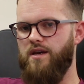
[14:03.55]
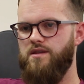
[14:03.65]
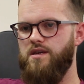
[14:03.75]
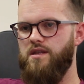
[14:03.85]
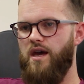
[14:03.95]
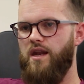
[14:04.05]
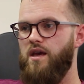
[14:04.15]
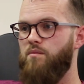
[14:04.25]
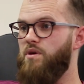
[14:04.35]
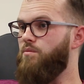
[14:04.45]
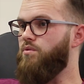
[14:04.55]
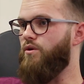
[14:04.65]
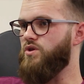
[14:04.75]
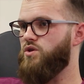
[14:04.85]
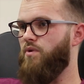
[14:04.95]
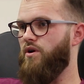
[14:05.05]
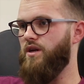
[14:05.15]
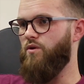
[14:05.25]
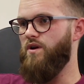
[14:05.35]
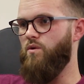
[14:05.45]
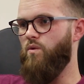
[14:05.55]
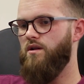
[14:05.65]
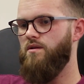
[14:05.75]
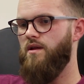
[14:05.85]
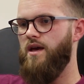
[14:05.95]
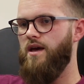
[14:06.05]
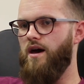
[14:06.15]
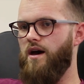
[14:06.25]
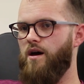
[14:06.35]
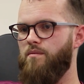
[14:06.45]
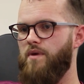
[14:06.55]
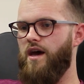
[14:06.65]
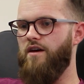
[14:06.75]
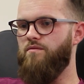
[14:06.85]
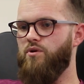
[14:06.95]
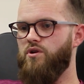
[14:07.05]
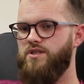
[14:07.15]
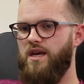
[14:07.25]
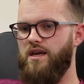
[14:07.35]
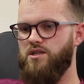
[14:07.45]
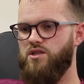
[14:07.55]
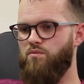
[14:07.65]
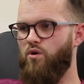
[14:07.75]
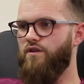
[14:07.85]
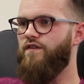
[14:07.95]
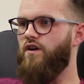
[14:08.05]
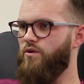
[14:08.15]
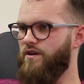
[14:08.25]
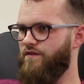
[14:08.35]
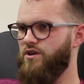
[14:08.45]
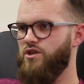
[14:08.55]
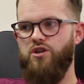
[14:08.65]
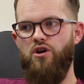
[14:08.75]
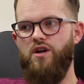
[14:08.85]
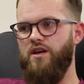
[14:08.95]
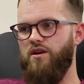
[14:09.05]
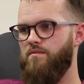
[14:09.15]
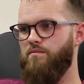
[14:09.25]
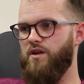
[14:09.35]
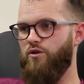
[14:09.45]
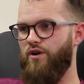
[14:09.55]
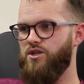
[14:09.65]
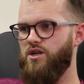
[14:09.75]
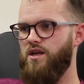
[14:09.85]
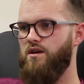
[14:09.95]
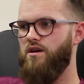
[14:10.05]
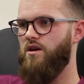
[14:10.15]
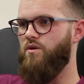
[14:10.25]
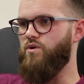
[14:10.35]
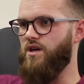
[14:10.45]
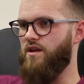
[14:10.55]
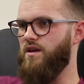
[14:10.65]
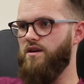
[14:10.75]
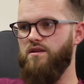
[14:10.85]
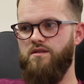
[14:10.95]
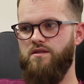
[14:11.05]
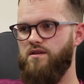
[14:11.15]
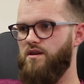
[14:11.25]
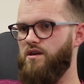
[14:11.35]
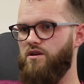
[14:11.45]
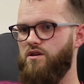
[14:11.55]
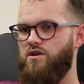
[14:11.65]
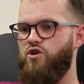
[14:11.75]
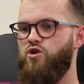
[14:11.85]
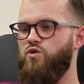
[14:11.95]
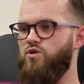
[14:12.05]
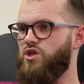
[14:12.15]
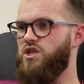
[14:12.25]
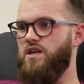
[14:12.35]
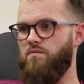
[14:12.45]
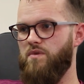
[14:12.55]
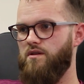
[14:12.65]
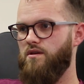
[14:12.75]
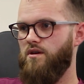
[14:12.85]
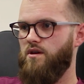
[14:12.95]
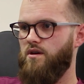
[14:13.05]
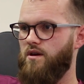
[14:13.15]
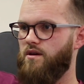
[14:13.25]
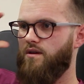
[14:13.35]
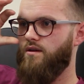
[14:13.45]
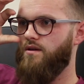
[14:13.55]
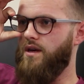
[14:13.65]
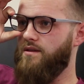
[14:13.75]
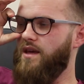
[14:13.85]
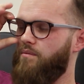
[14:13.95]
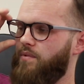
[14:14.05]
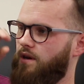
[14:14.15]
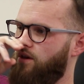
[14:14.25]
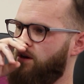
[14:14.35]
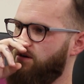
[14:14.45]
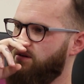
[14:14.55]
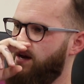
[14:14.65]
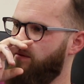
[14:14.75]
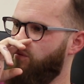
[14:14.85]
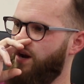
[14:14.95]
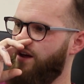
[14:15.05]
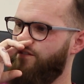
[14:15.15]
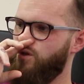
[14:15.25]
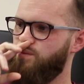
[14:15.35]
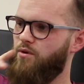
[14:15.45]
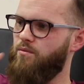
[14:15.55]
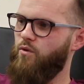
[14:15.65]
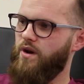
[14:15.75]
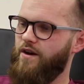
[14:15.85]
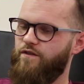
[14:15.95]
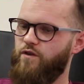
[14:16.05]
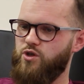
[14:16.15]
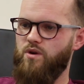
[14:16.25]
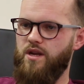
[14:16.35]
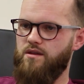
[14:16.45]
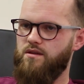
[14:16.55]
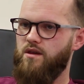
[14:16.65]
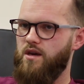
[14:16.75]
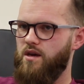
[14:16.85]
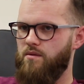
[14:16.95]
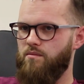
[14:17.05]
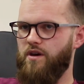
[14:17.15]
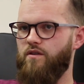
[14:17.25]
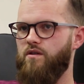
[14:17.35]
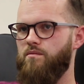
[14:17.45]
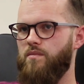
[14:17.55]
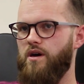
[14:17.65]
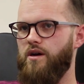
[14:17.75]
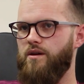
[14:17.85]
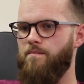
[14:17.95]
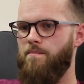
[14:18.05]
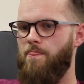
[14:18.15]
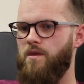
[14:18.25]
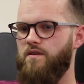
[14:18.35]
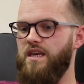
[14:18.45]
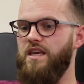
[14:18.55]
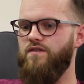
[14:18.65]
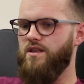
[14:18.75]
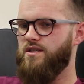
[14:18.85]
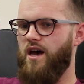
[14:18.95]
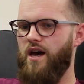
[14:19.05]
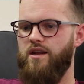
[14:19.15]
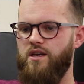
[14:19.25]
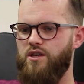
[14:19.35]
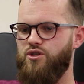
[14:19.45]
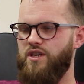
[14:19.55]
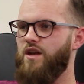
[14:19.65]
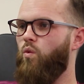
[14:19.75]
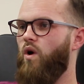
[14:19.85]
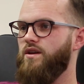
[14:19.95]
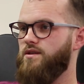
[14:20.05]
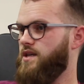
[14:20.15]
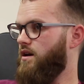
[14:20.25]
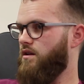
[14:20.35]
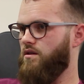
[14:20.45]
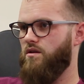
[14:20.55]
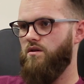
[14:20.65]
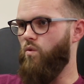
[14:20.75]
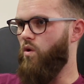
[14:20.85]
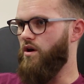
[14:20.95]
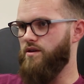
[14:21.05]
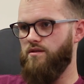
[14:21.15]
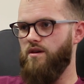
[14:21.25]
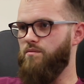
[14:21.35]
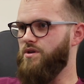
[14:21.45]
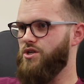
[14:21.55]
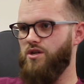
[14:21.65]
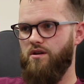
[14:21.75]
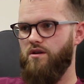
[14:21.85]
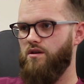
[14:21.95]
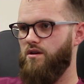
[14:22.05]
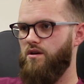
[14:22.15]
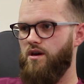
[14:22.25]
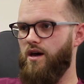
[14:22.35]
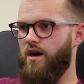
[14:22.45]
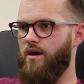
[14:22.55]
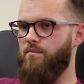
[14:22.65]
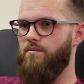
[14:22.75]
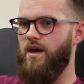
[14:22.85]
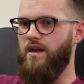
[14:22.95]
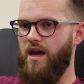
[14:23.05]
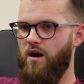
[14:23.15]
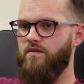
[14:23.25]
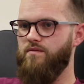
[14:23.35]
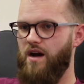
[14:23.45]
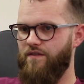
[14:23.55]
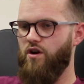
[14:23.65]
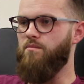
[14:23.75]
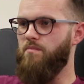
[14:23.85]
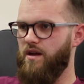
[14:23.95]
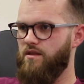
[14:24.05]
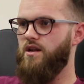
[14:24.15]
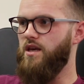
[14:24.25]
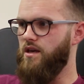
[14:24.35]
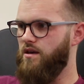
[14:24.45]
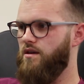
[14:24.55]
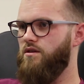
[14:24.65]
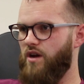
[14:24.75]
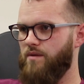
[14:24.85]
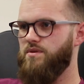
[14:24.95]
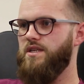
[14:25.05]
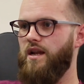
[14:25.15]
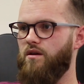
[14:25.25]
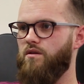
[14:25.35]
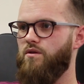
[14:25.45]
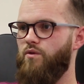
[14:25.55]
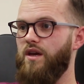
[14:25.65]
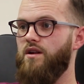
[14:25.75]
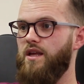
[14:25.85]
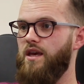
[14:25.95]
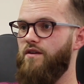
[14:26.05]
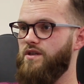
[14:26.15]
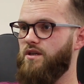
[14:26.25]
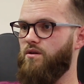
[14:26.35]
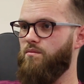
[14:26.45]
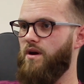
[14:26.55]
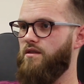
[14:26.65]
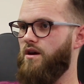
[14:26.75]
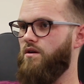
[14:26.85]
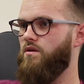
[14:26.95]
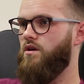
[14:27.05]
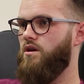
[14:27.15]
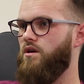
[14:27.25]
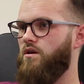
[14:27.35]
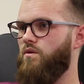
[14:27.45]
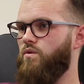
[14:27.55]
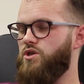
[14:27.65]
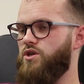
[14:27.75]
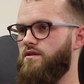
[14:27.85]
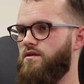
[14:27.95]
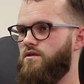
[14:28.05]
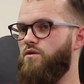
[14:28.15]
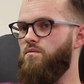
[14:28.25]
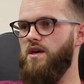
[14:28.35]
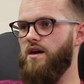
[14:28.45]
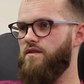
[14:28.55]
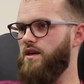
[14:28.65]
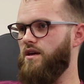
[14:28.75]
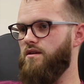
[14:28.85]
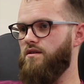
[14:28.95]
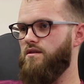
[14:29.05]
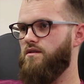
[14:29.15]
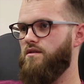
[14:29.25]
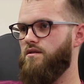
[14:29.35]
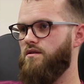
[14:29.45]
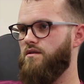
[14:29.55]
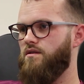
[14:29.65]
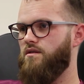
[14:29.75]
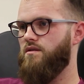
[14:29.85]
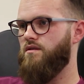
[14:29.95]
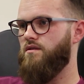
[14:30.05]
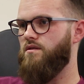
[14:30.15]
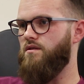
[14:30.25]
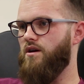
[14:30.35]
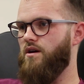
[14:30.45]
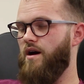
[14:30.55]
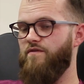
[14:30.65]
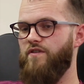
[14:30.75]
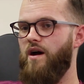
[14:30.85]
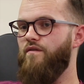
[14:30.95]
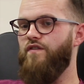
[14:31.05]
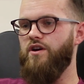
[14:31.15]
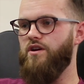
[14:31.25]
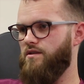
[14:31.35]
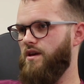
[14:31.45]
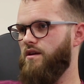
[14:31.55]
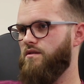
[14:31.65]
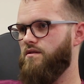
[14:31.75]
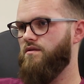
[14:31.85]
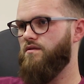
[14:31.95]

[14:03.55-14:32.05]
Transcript: I can see that people are responding really well. Um, and I have built a small following very slowly but gradually, which I think is a huge achievement. Yeah, it's epic. It's epic. Yeah. Um, when I first prom- when I first released my my the Evening Tide, to get one sale was a mission. Um, and now I've got a monthly, you know, I'm selling regularly every single month now. Okay. Which is, to me, I think is. Yeah. Yeah. I'm very, I'm very content.